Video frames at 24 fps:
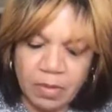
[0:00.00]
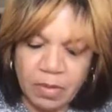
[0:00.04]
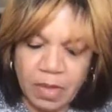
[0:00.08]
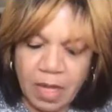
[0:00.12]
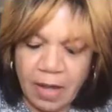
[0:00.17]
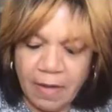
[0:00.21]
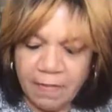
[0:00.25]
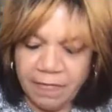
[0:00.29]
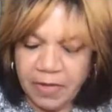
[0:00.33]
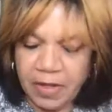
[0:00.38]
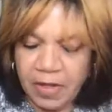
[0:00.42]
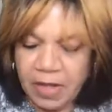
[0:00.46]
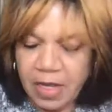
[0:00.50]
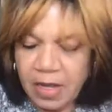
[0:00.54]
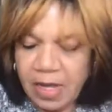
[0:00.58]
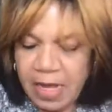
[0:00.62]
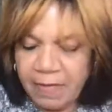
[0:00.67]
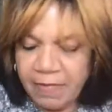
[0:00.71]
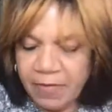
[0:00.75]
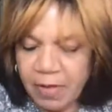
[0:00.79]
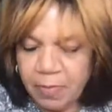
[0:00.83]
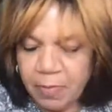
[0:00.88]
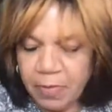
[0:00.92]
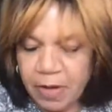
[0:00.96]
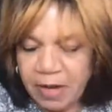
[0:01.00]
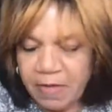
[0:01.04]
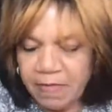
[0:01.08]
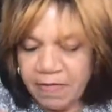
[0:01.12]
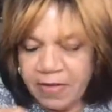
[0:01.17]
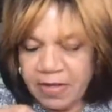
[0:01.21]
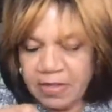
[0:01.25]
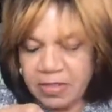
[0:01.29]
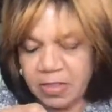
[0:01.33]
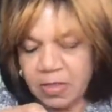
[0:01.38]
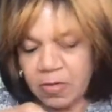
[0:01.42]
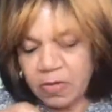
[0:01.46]
after you have your
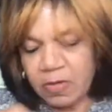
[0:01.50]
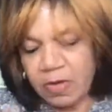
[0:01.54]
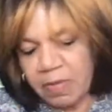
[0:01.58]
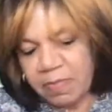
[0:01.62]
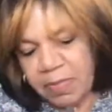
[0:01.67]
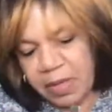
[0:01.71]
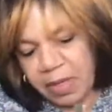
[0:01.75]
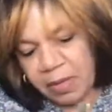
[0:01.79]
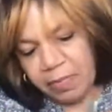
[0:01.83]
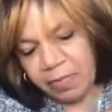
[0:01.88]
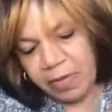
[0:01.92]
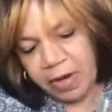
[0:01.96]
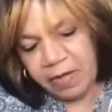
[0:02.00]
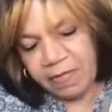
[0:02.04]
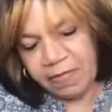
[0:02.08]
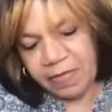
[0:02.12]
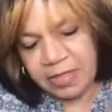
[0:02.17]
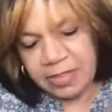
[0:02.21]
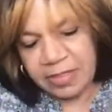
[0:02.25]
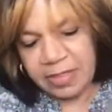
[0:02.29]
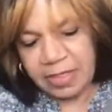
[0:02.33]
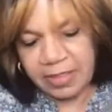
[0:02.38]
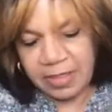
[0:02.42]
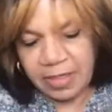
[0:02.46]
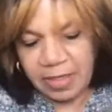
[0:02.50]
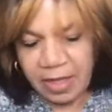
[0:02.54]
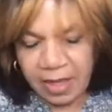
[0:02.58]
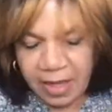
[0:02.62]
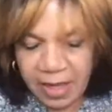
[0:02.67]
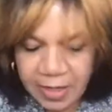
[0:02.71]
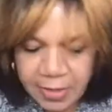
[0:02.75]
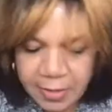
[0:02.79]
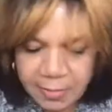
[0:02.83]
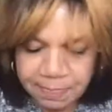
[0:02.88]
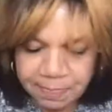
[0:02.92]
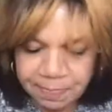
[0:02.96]
breakfast, now the big breakfast that you
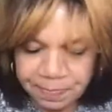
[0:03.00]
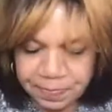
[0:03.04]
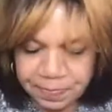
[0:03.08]
get,